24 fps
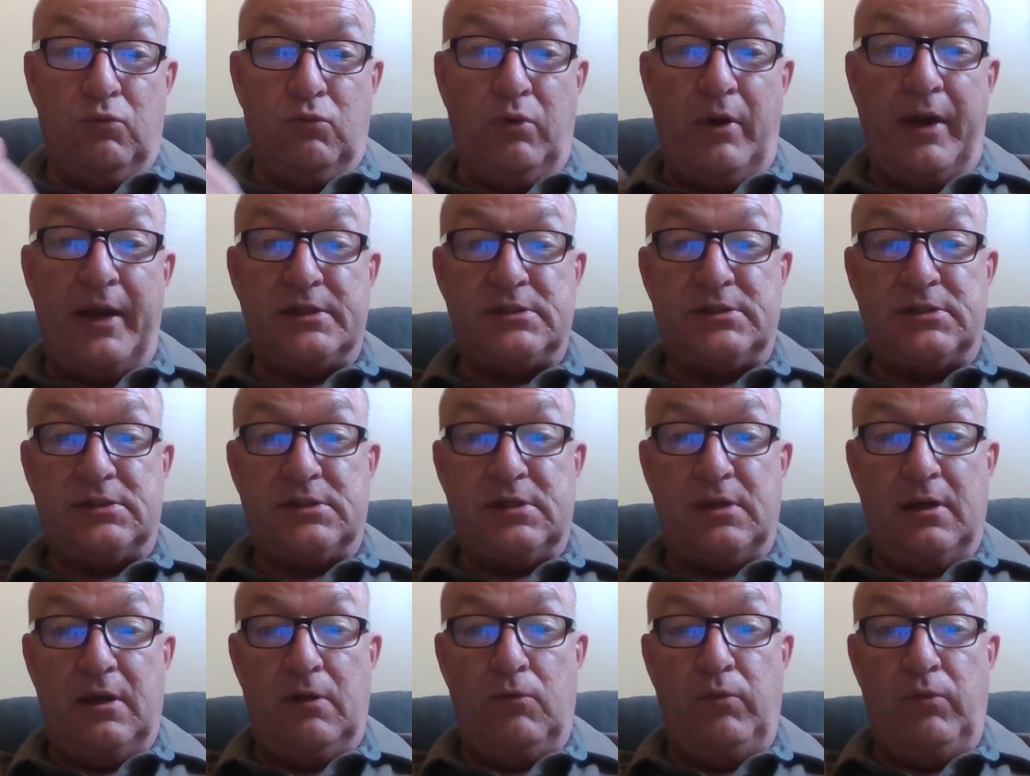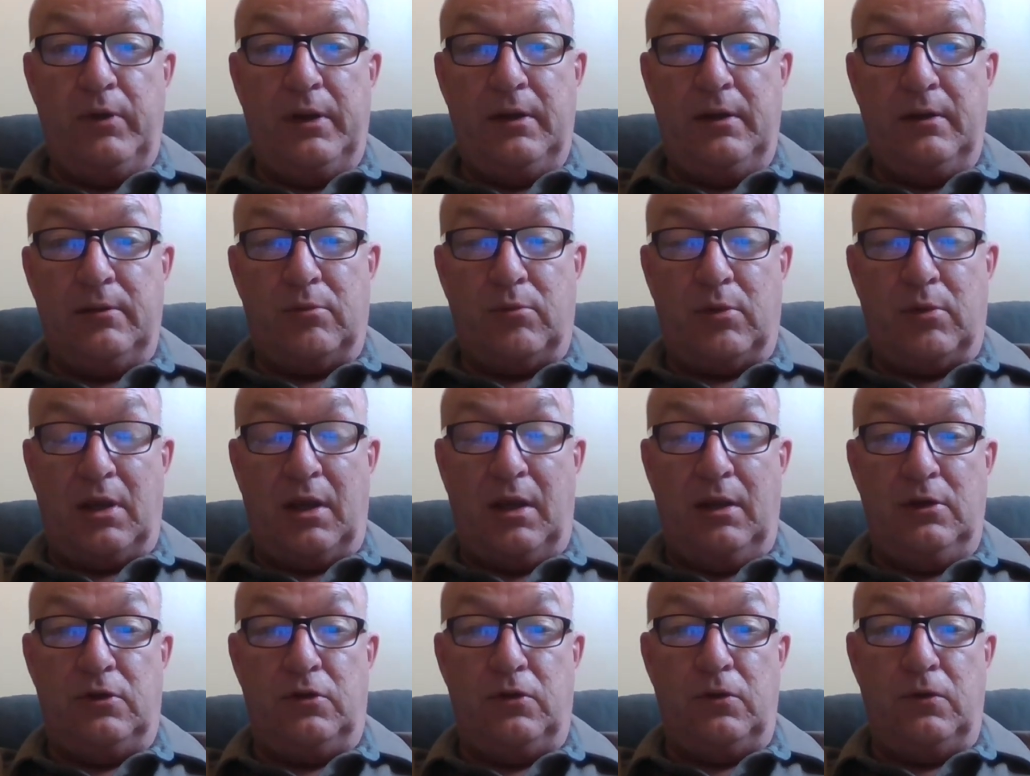rest and we
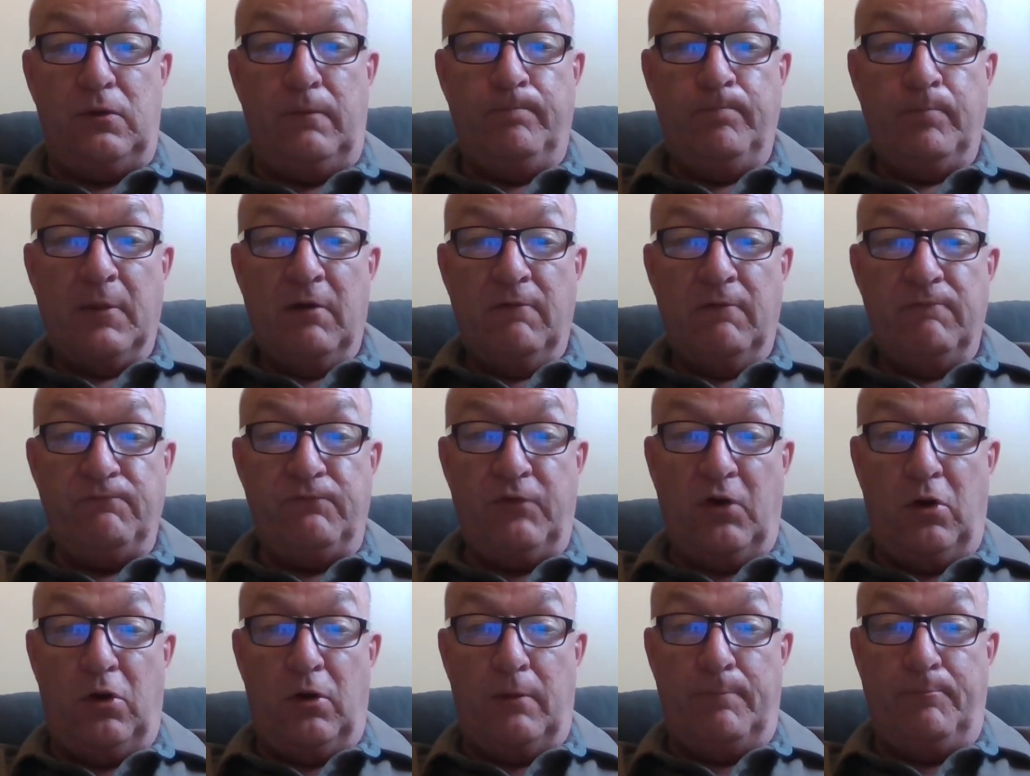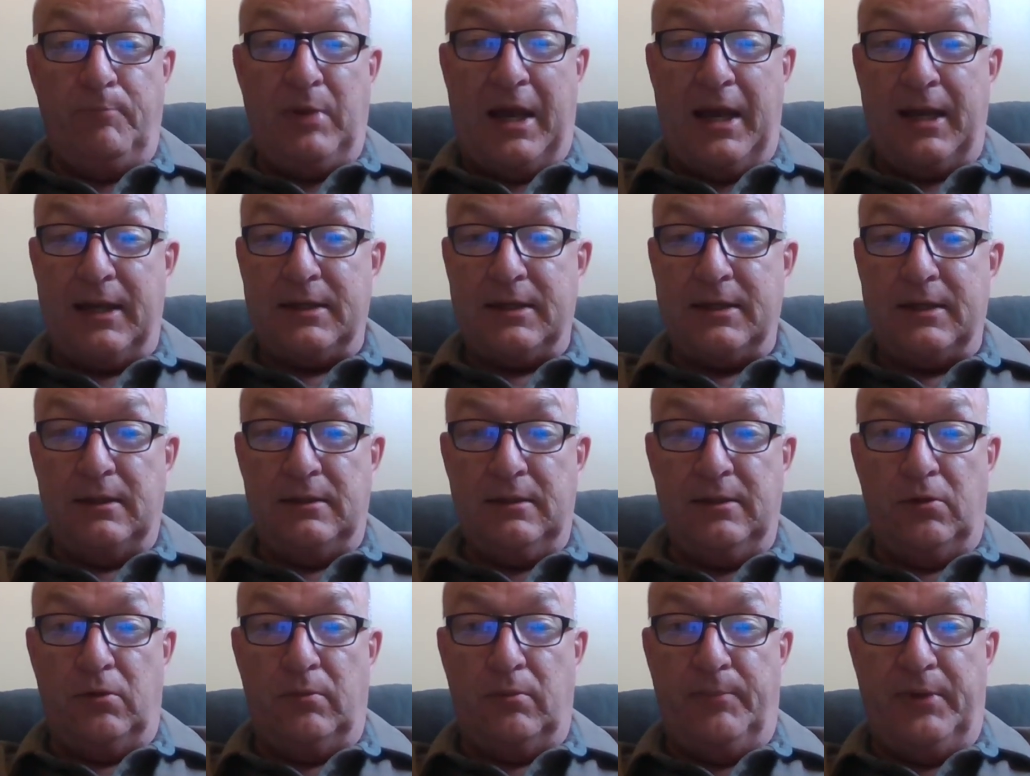tend to fall back a
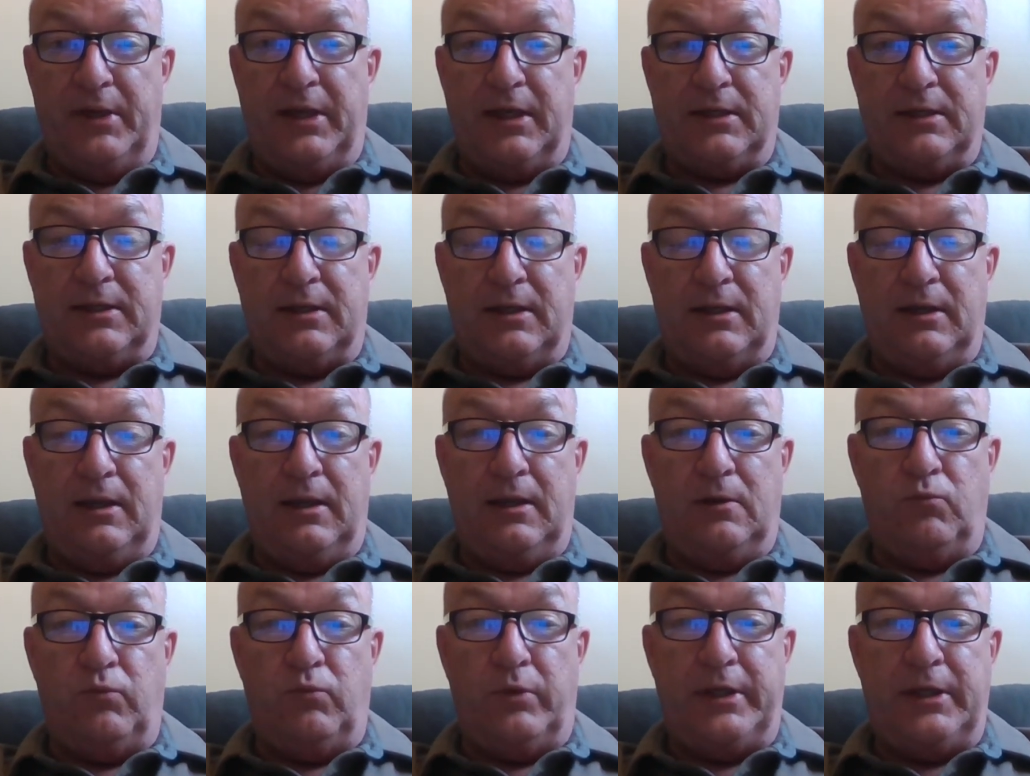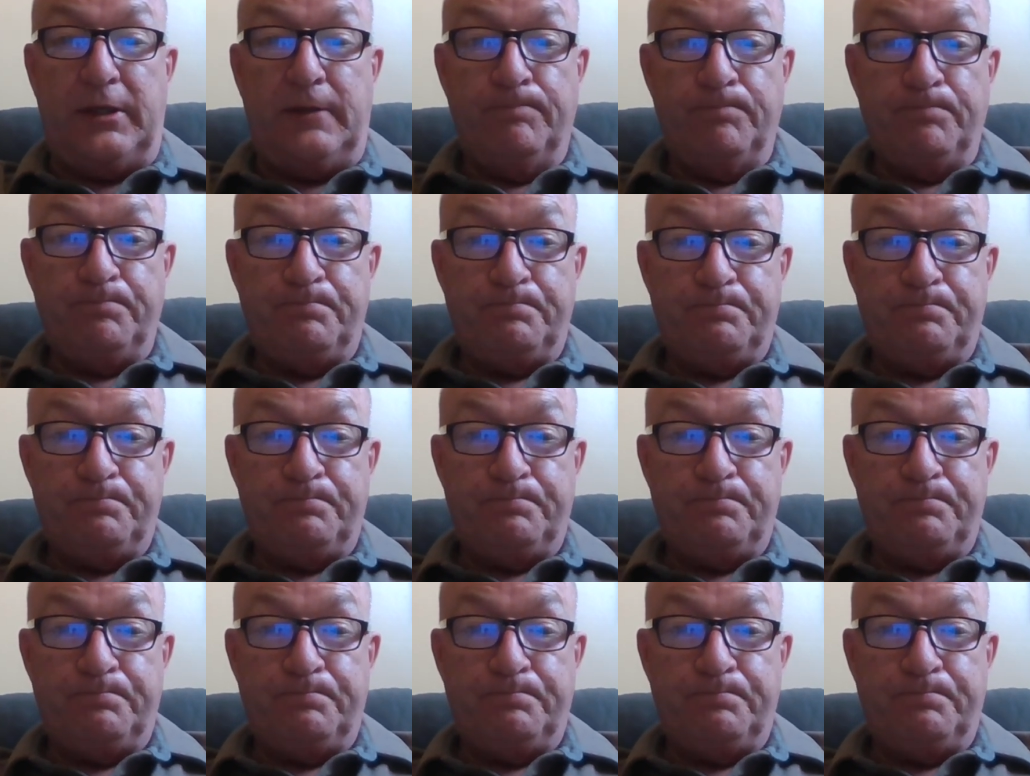little bit and we